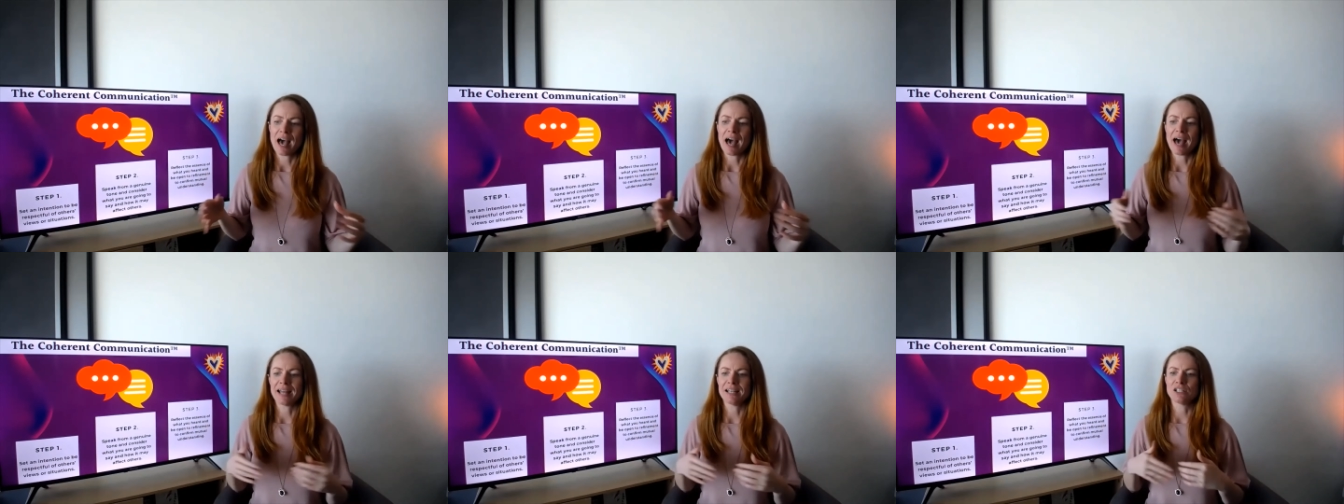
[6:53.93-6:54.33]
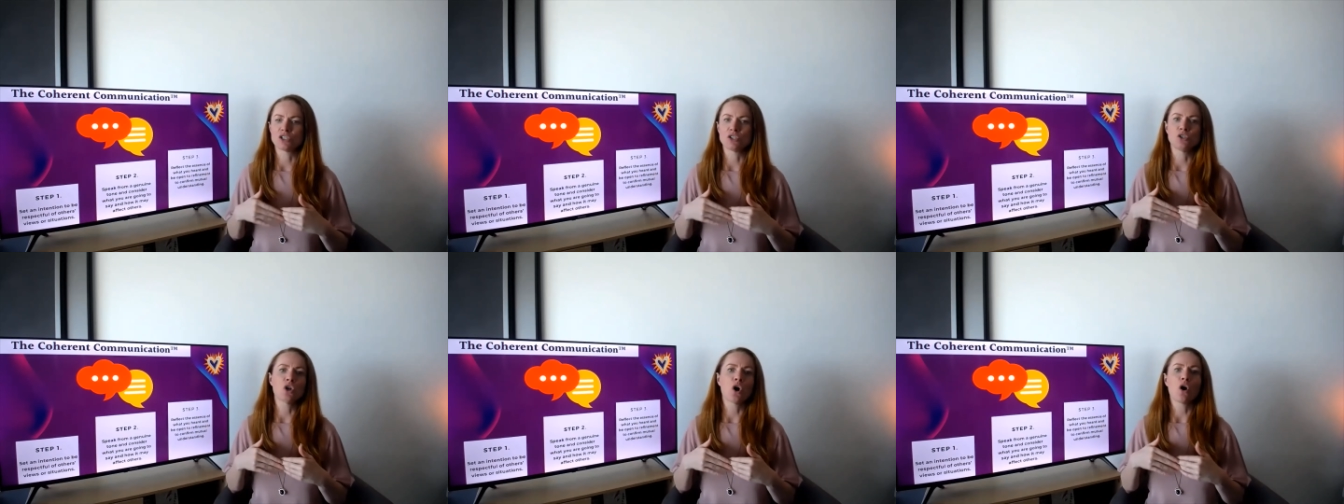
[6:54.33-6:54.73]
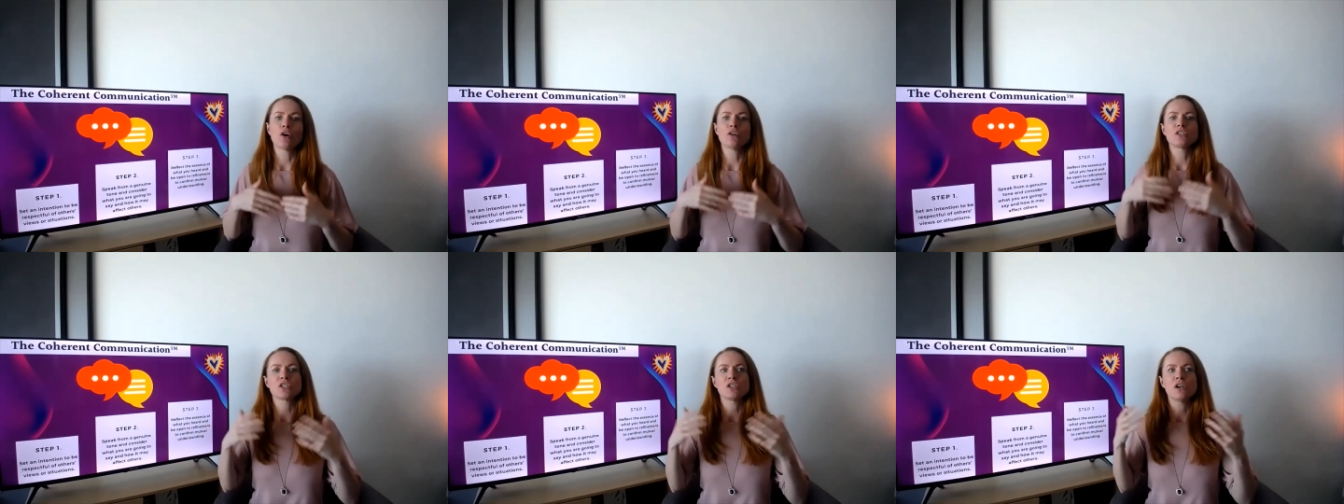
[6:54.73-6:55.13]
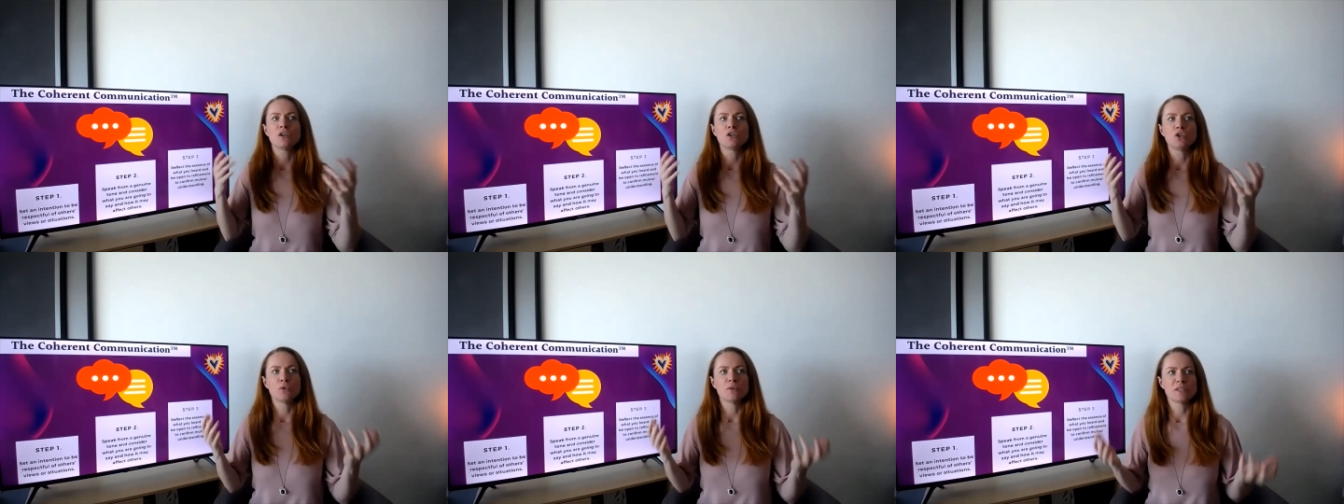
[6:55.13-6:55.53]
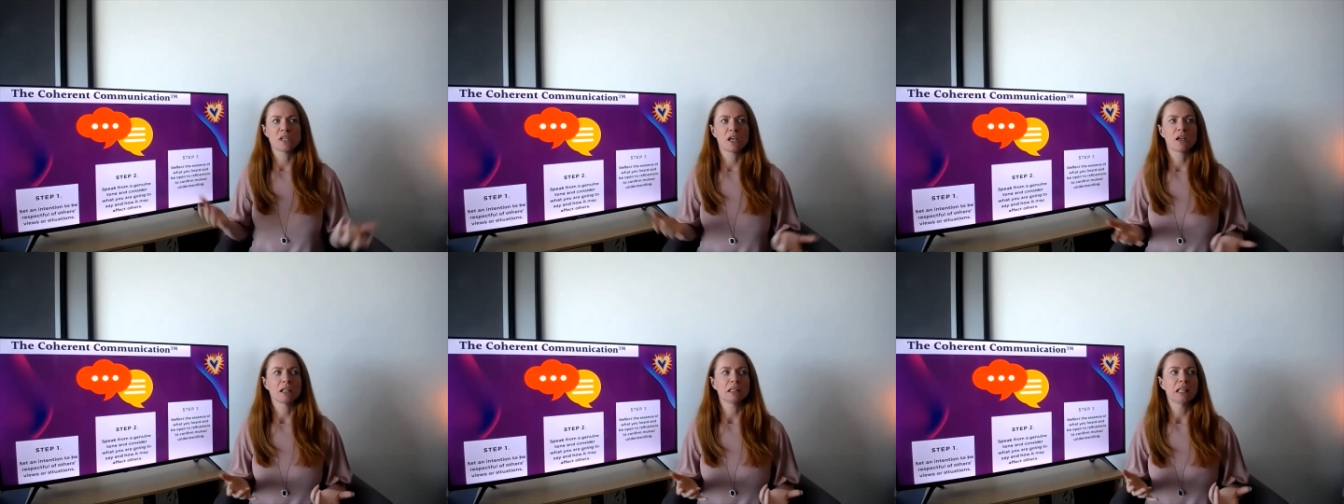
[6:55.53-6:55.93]
and not
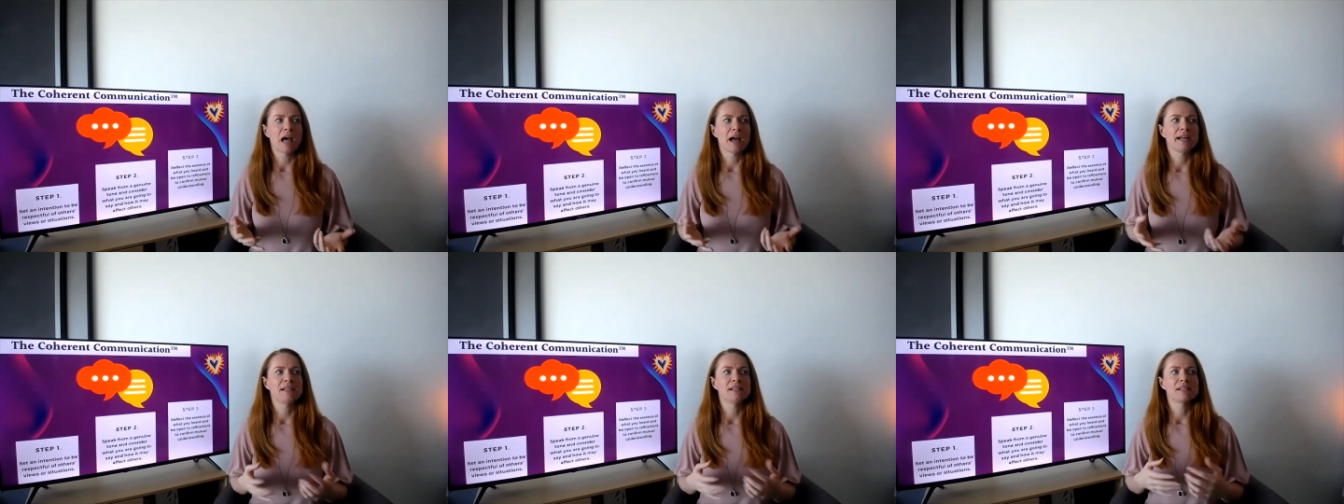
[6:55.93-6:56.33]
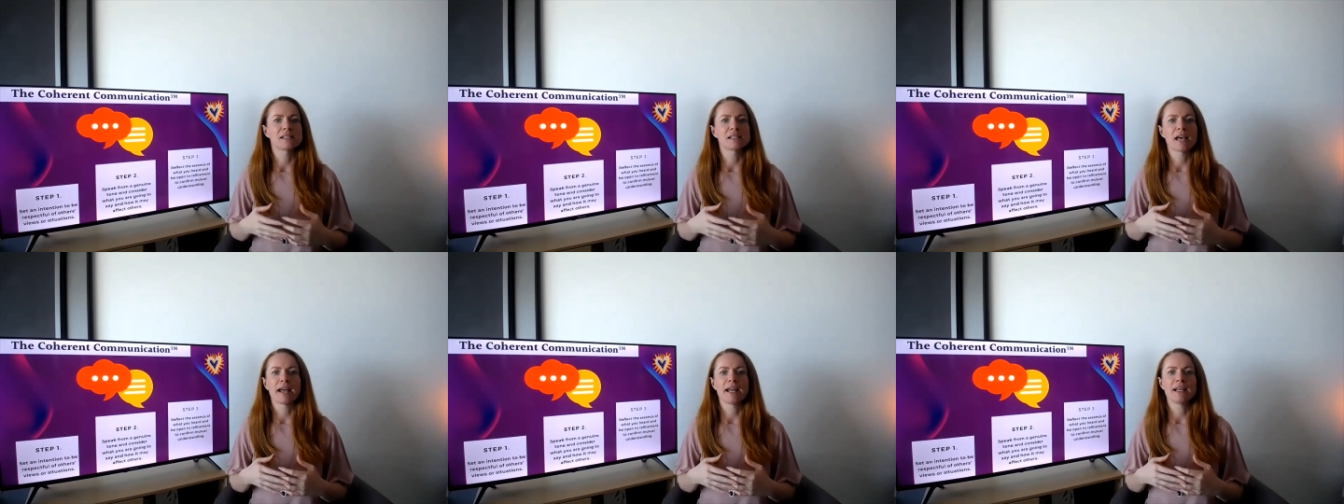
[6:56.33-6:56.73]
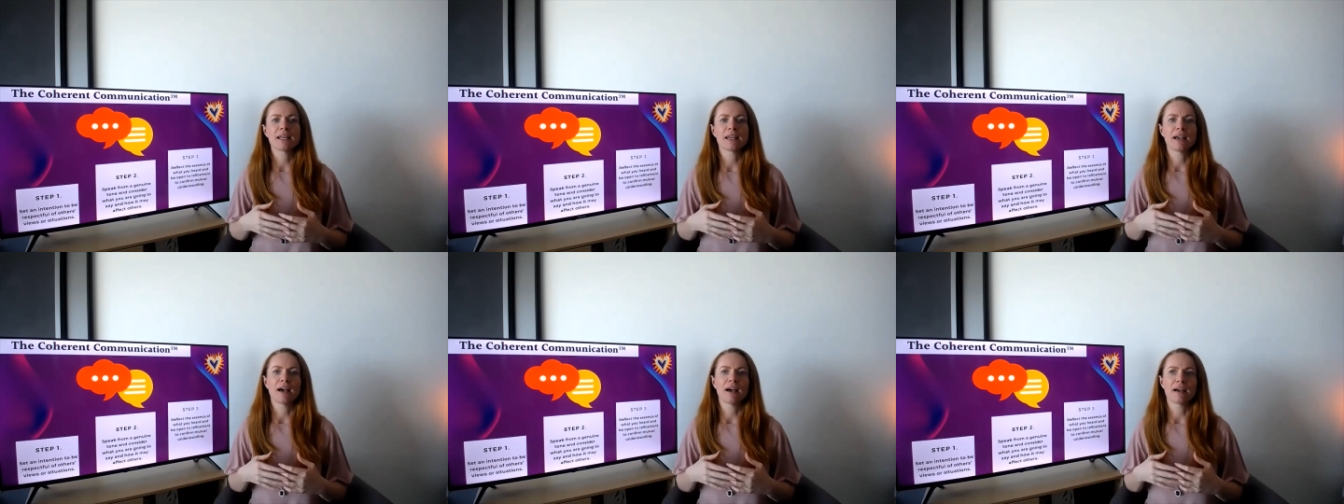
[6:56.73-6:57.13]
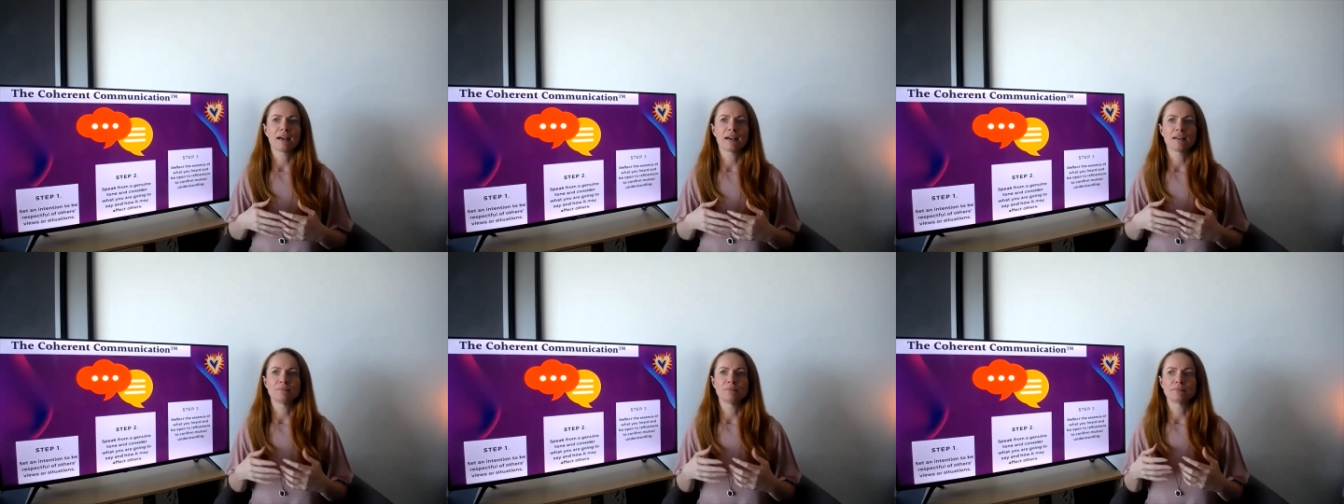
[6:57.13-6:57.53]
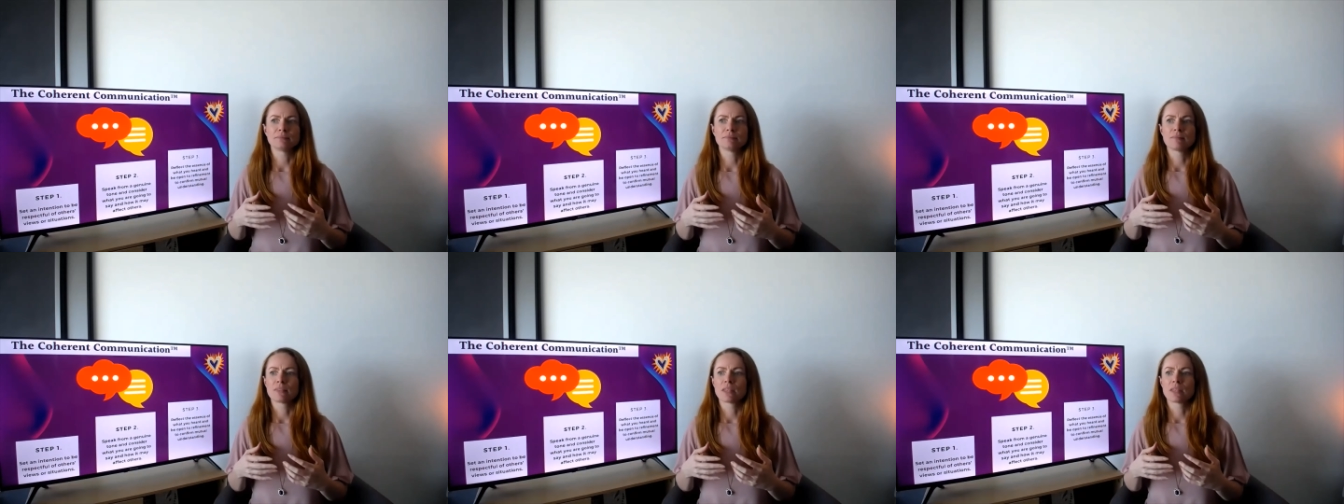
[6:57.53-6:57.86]
using lines like, um,